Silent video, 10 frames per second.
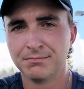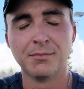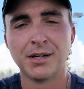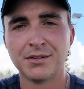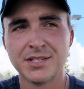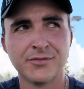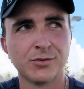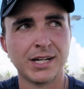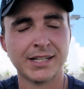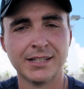the balance of
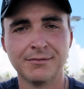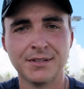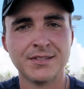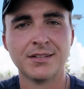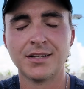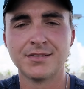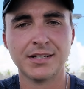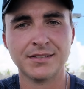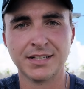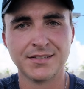a racket is not
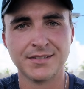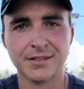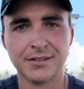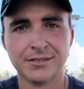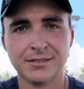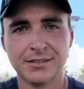something to consider.